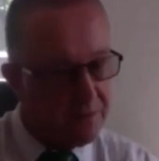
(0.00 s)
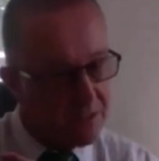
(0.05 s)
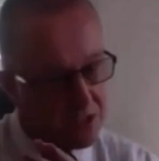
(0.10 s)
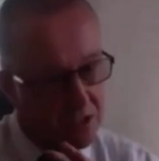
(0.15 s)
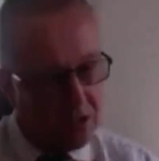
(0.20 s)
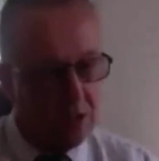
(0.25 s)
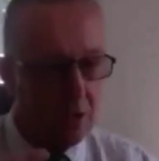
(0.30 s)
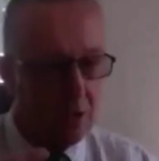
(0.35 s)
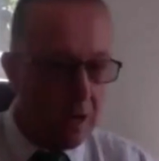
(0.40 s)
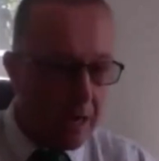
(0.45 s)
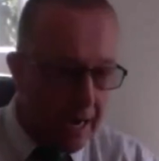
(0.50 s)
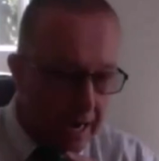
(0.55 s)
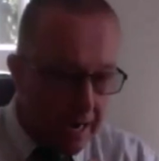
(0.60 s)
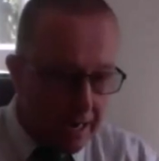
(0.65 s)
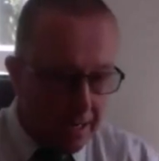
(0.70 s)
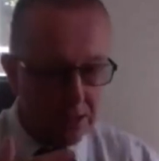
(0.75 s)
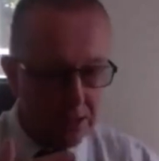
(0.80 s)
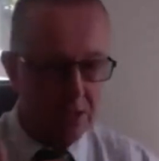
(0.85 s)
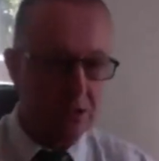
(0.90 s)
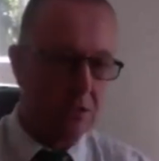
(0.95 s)
he's not
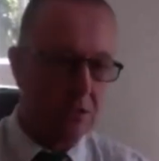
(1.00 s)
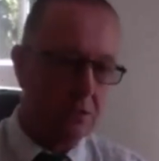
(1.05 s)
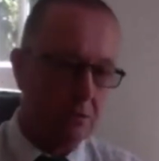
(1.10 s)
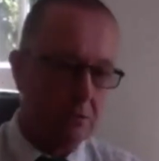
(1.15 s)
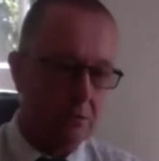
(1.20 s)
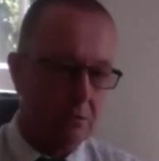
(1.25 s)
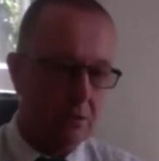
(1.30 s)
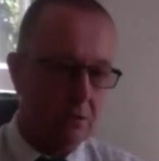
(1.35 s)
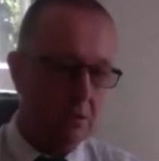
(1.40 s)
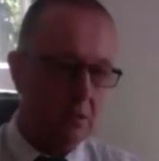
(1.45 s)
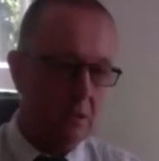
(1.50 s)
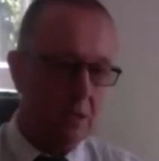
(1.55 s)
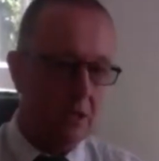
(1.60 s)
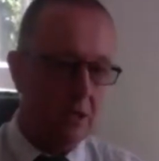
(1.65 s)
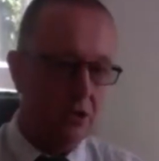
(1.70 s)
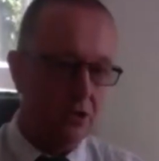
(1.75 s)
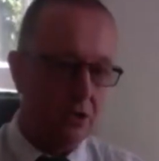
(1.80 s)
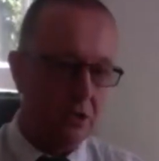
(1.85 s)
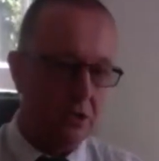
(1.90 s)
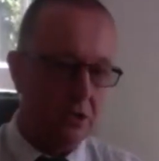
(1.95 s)
as
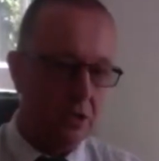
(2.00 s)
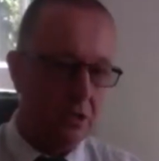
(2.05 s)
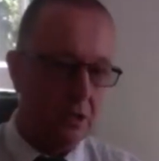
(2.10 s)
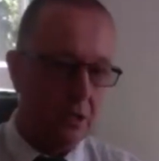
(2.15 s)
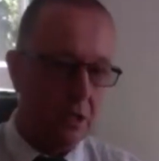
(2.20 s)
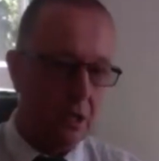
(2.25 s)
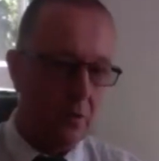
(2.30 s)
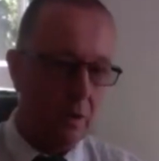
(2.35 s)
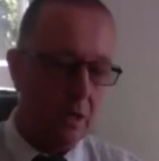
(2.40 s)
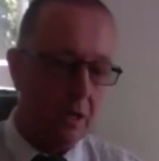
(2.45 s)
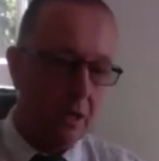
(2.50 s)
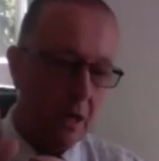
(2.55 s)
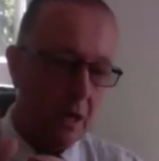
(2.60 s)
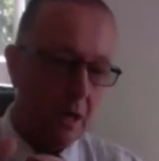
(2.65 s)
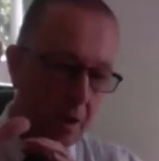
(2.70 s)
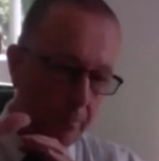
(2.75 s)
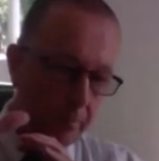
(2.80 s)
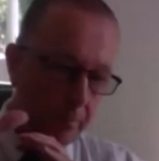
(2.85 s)
interested in going in.